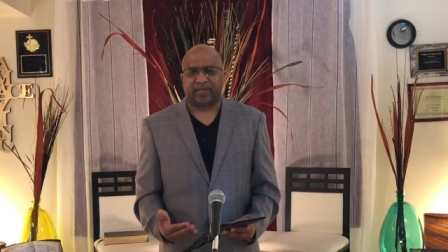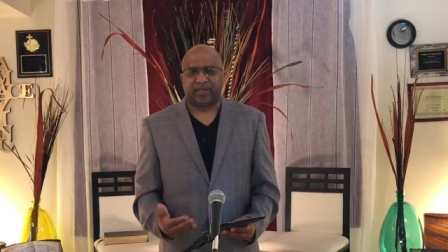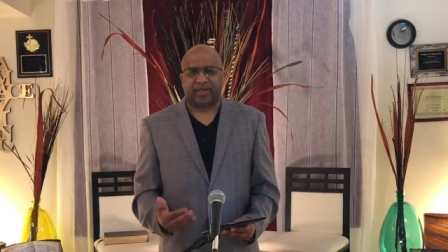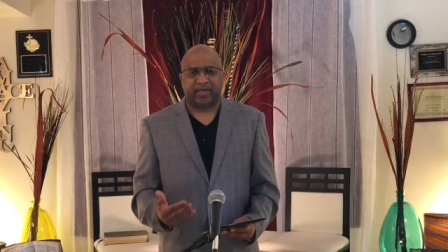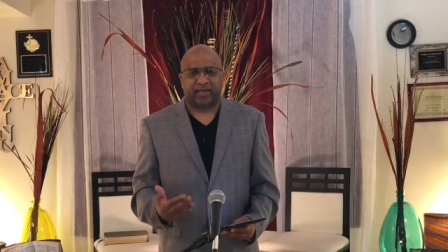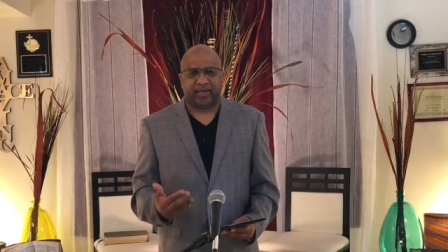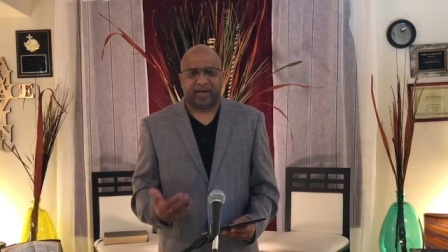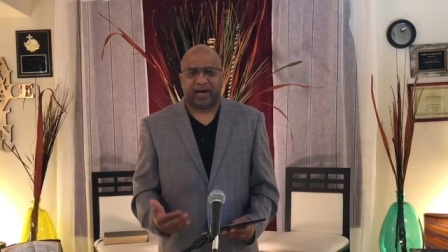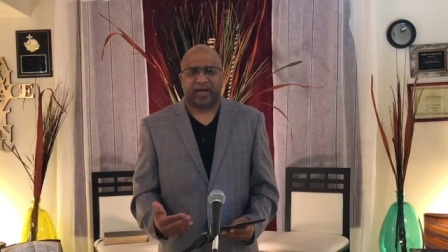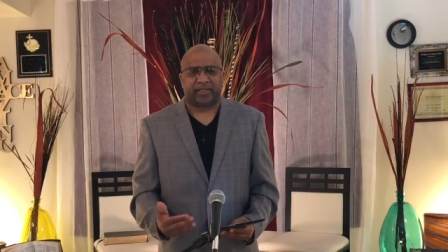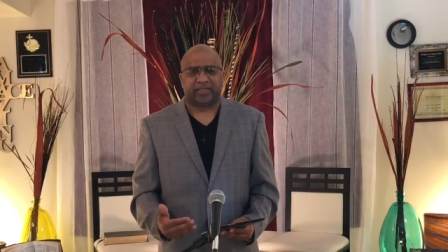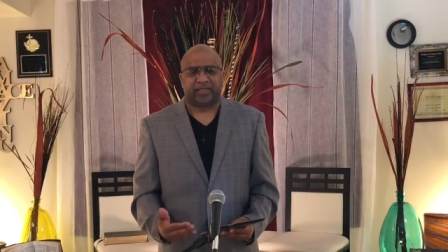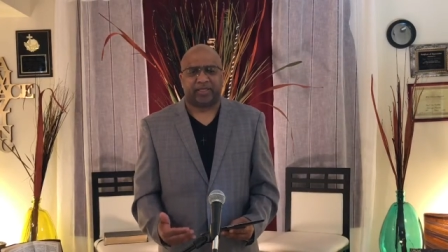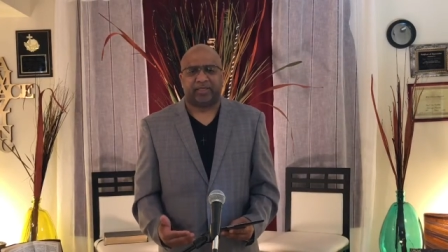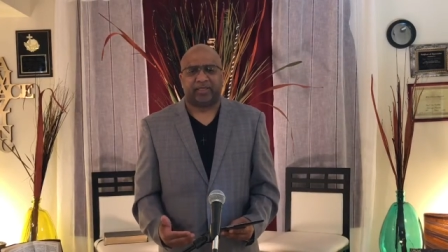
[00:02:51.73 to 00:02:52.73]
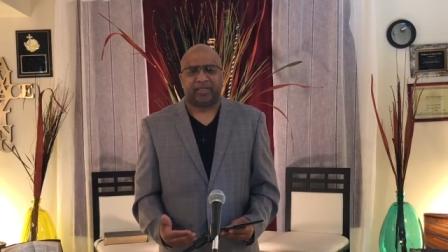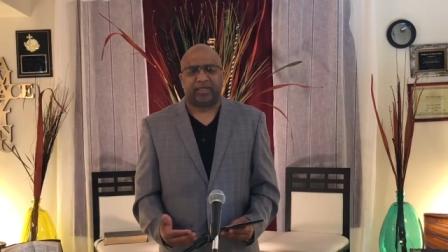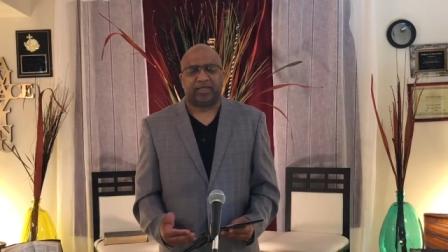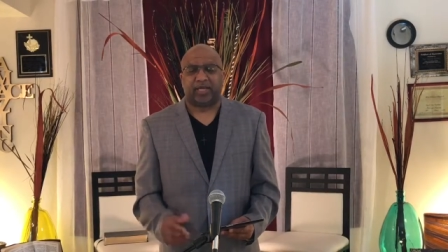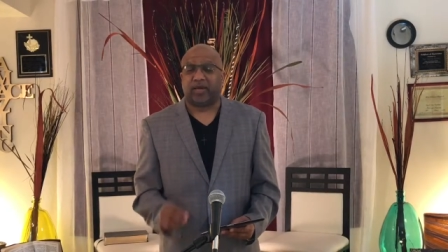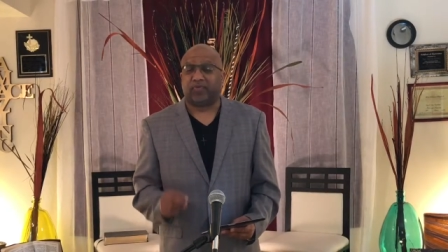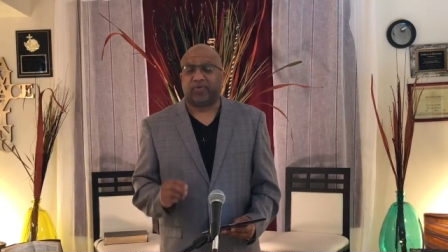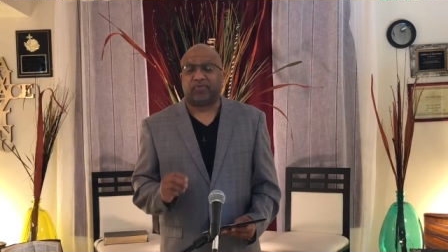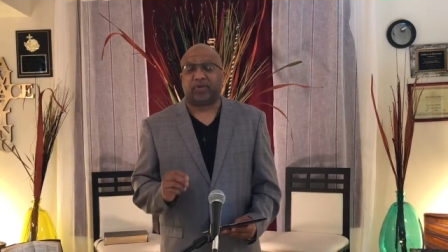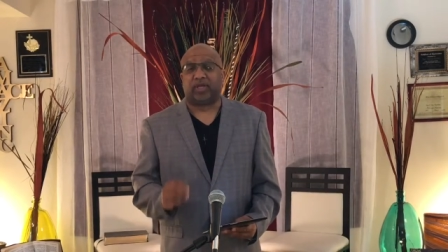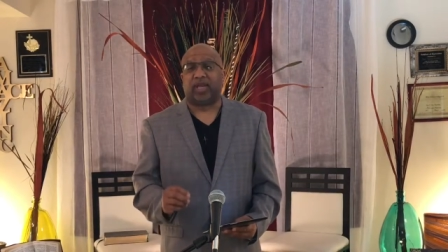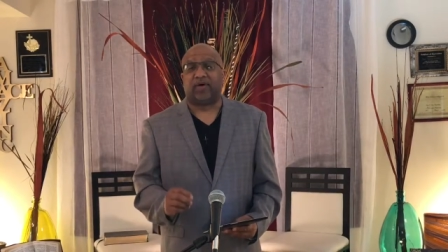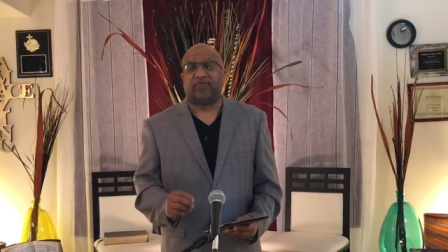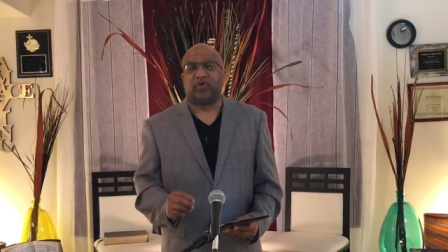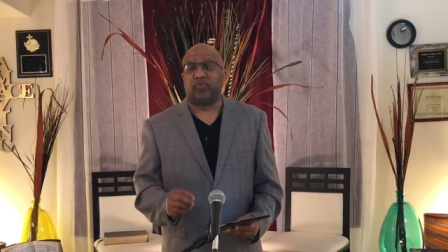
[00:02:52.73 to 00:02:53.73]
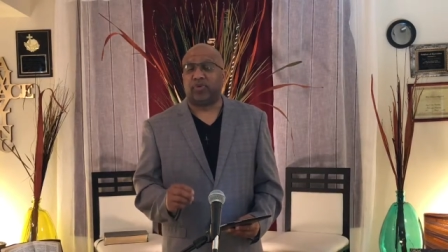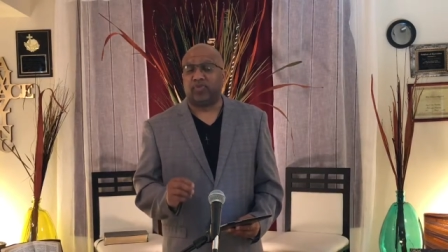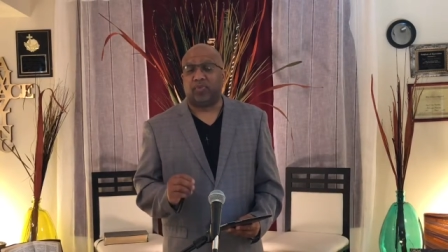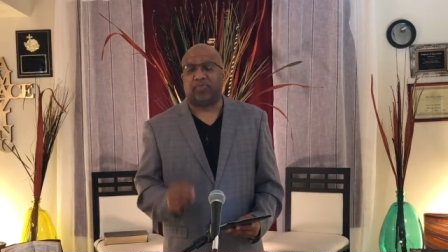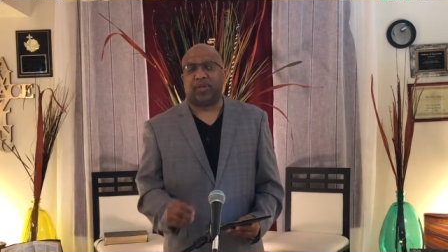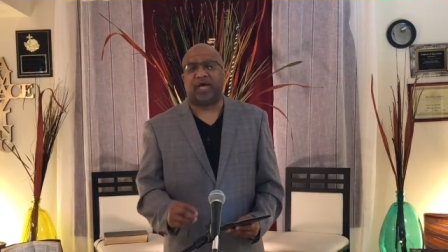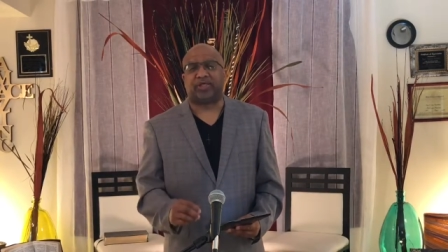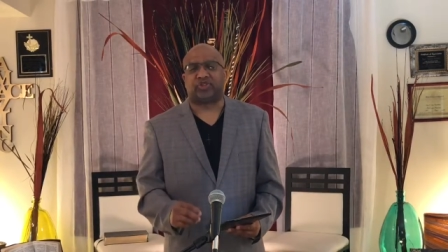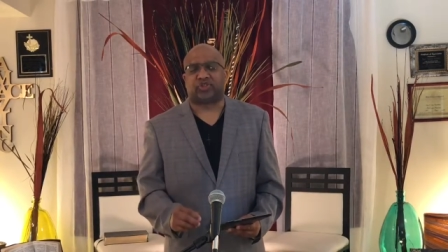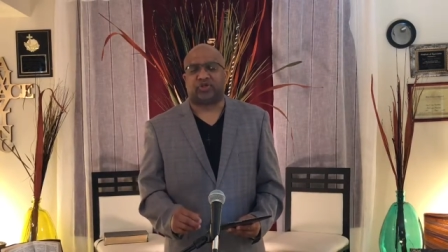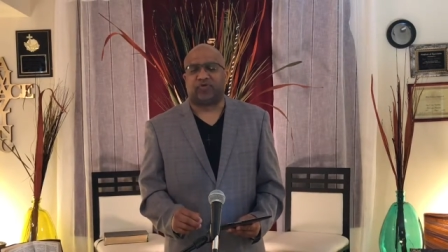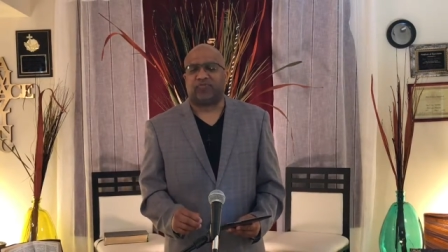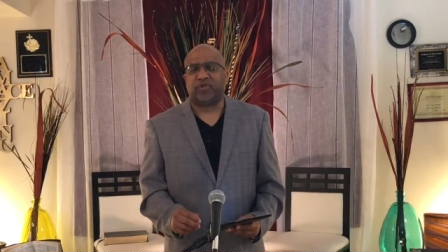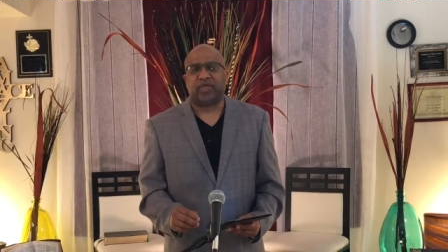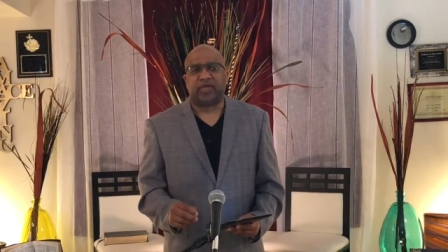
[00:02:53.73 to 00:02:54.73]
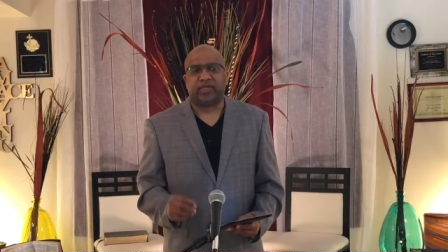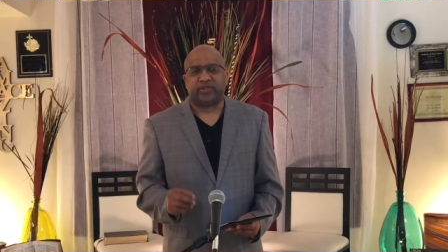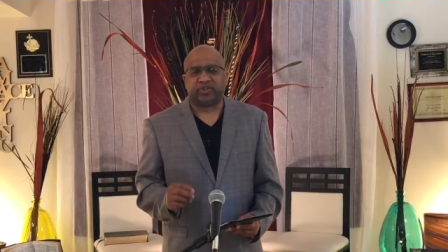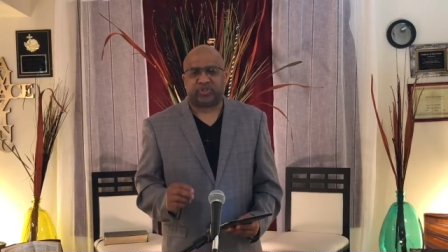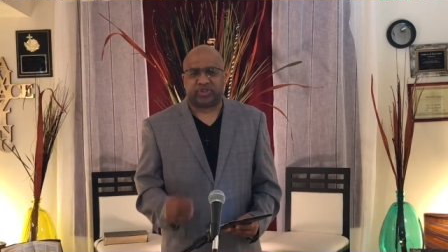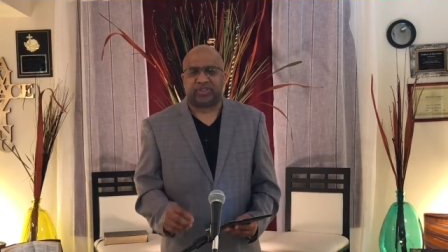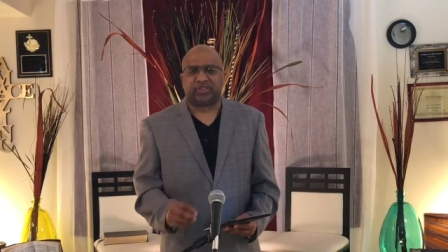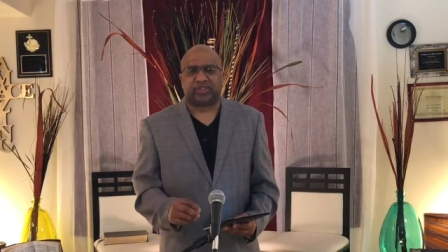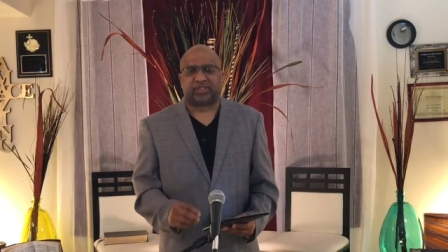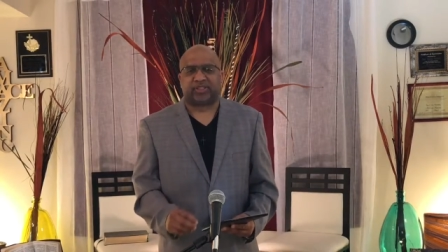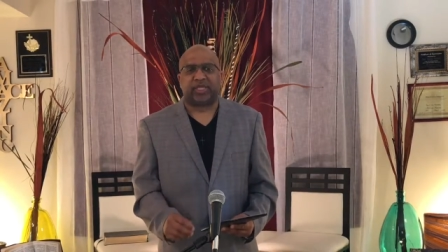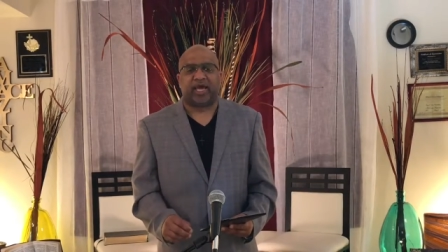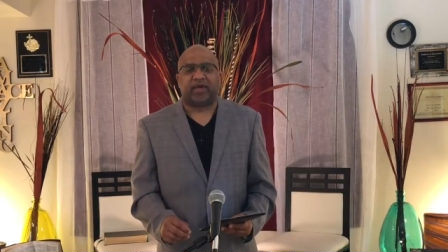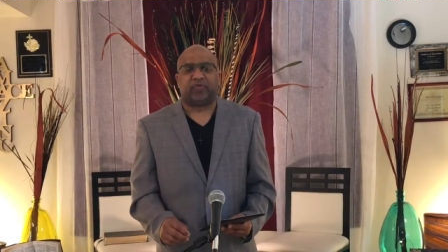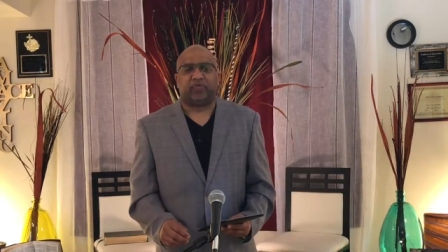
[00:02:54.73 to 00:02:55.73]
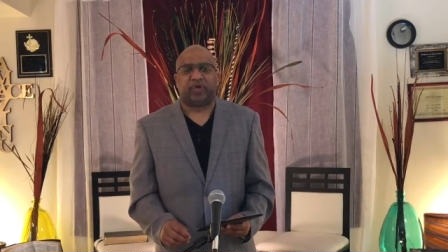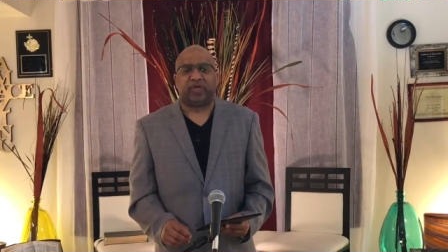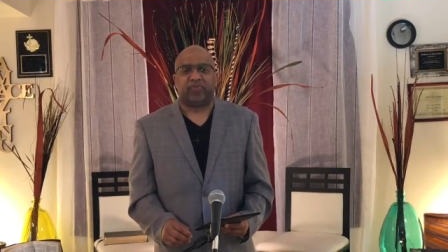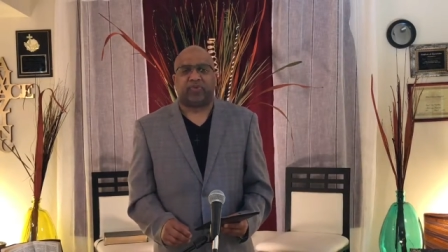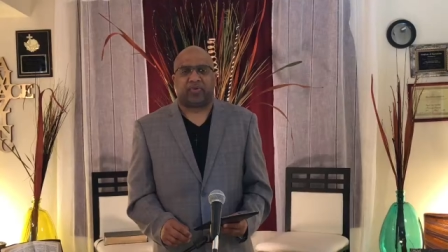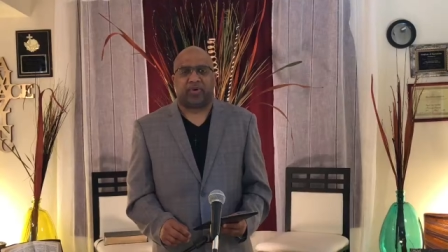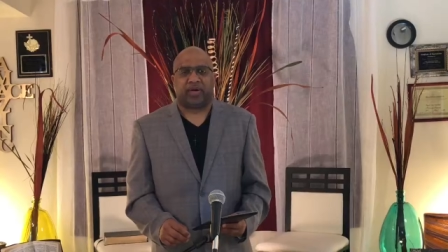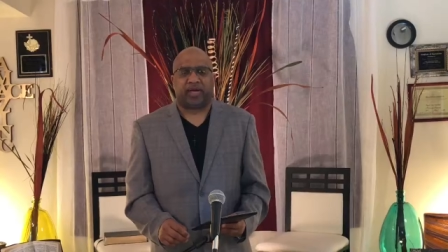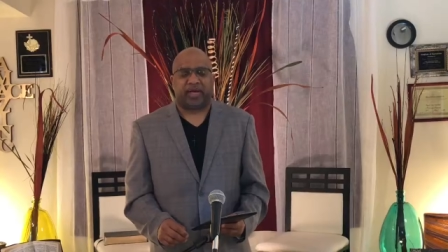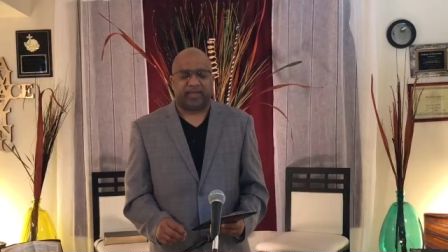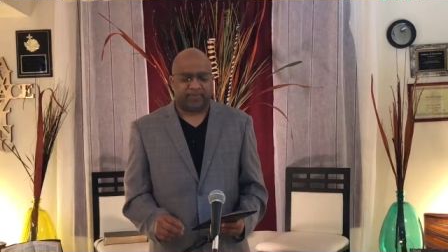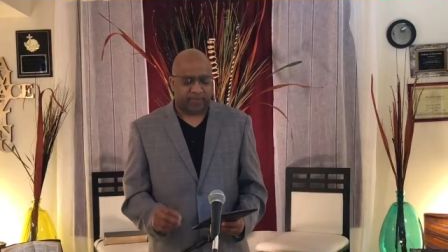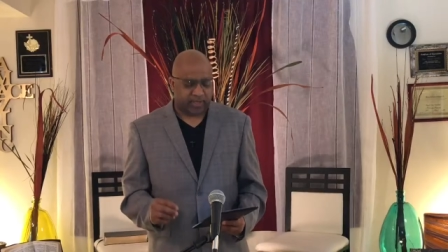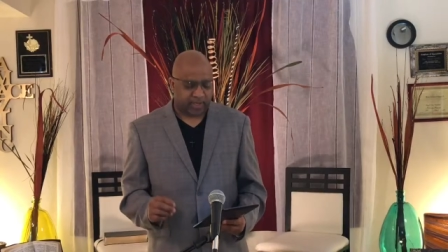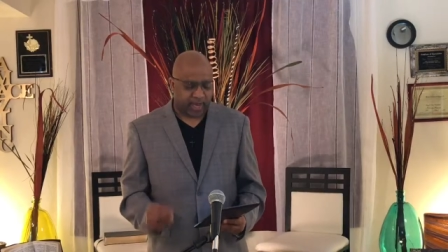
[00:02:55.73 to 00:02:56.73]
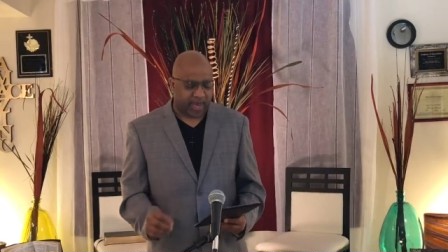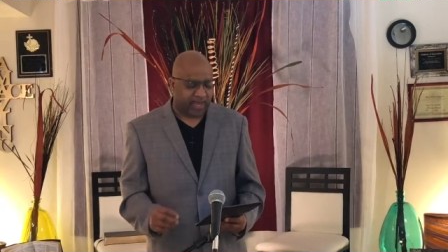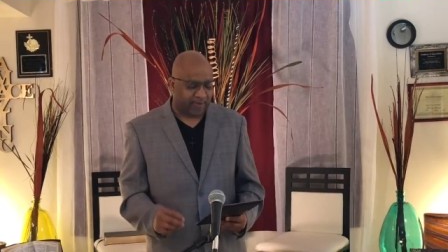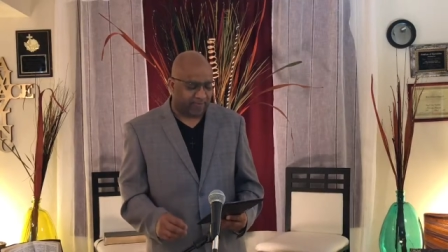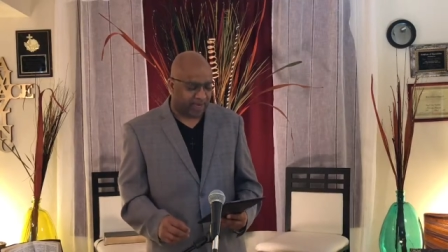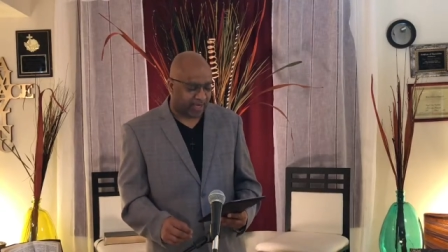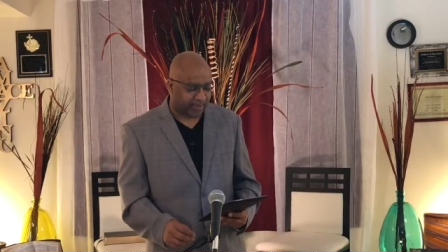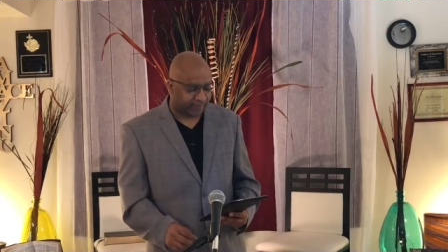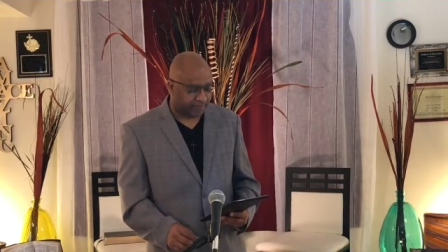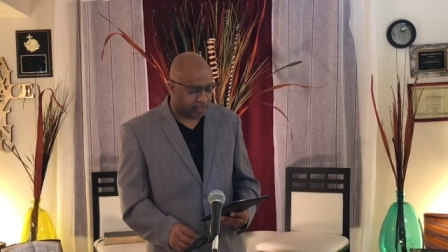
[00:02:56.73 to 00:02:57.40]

And God, at the end of the day, we will love you, we will bless you. In Jesus' name we pray. Amen.